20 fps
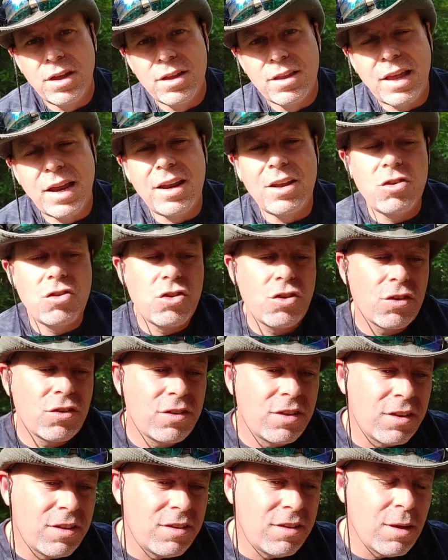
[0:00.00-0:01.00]
That it's
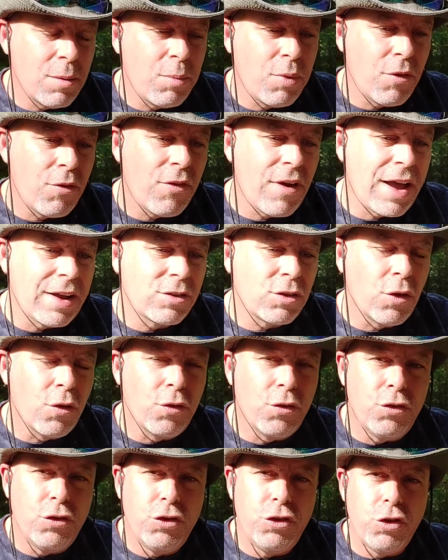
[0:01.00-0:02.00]
just a simple fact
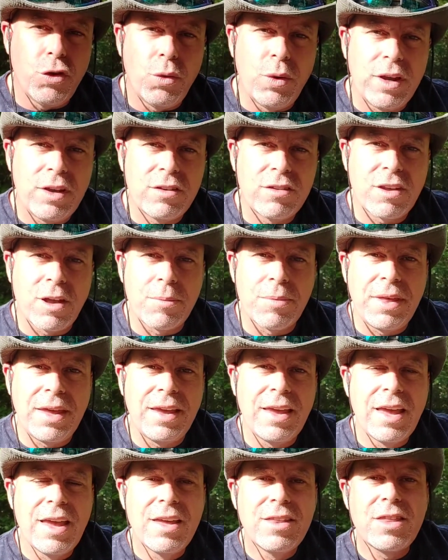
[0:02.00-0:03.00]
of doing something
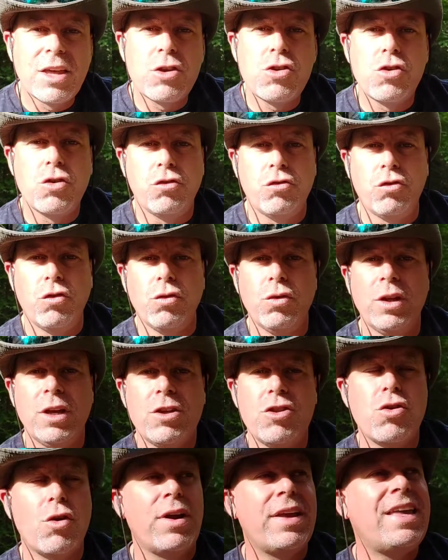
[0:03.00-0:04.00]
that you truly
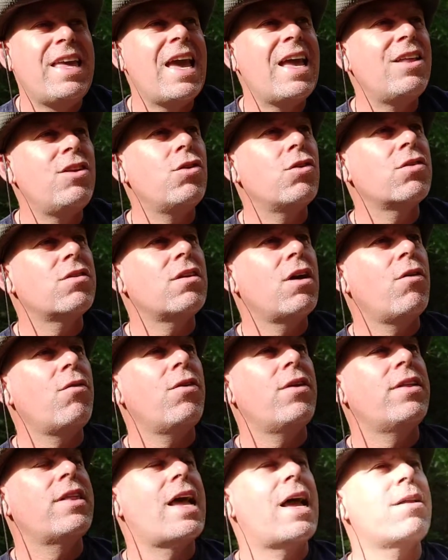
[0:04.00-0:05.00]
enjoy, getting yourself
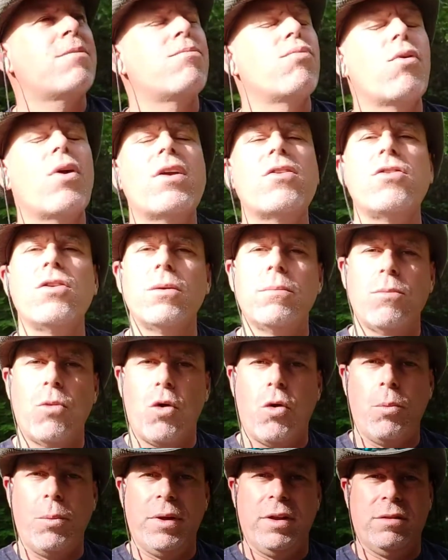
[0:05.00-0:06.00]
in that present
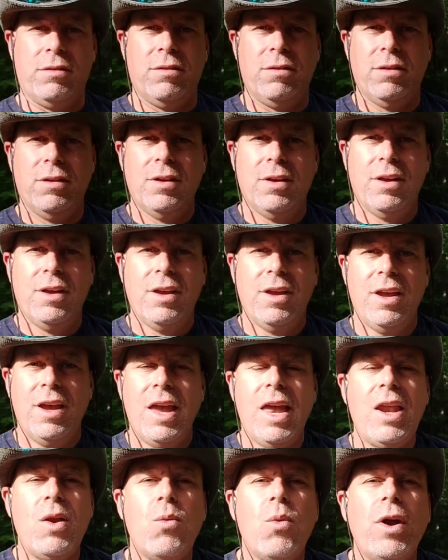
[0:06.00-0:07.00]
moment.
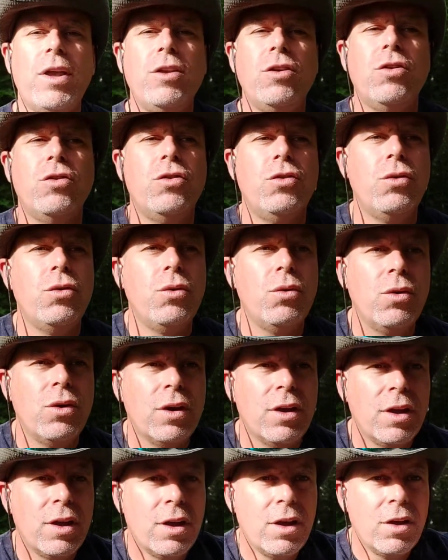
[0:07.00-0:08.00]
And when you do,
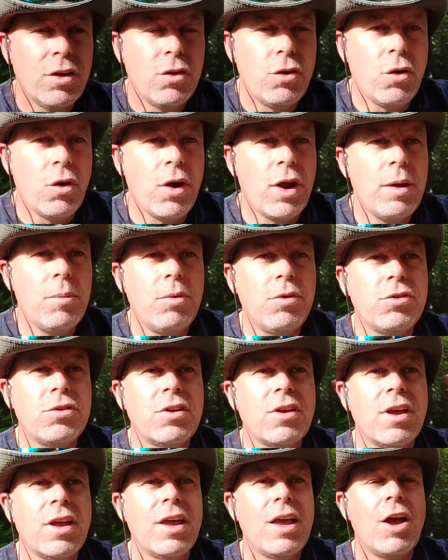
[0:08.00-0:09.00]
you're able
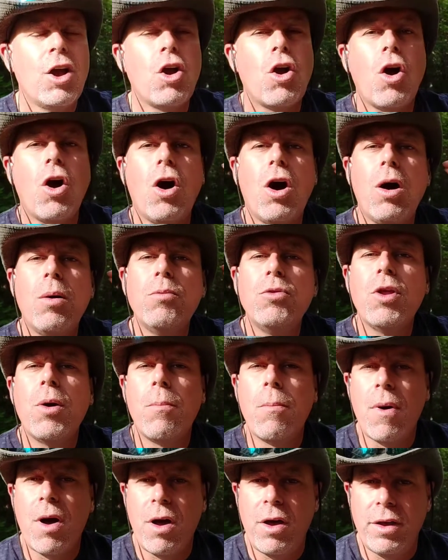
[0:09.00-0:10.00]
to calm the
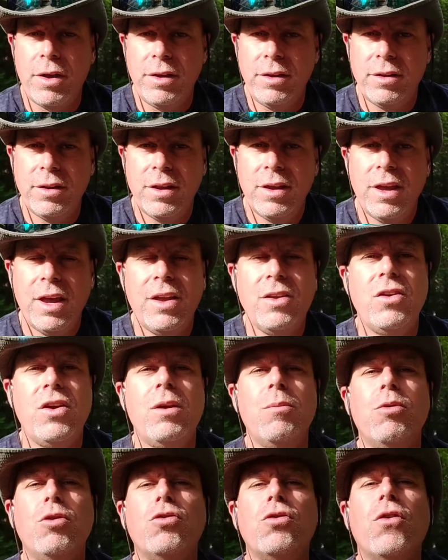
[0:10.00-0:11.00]
mind and you're
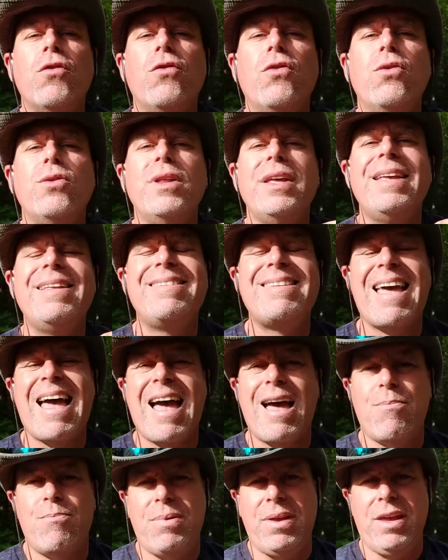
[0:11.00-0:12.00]
able to fully
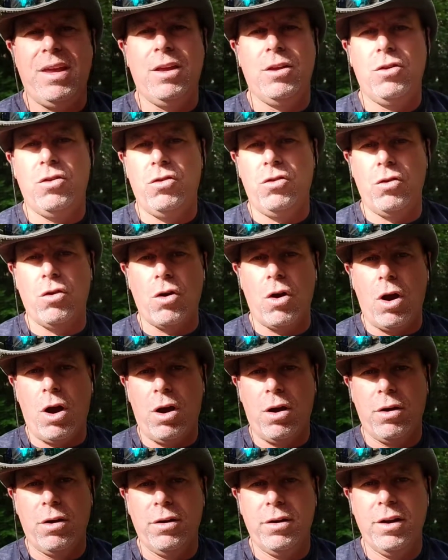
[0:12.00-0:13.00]
tap into your
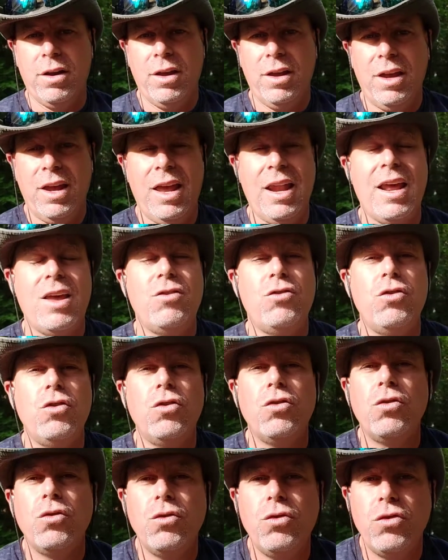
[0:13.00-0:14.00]
heart. And as you
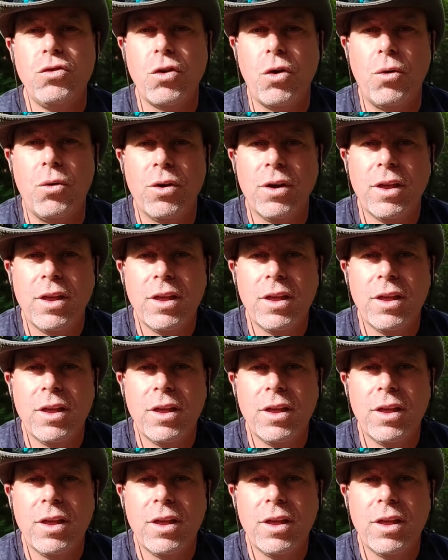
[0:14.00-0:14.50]
do so,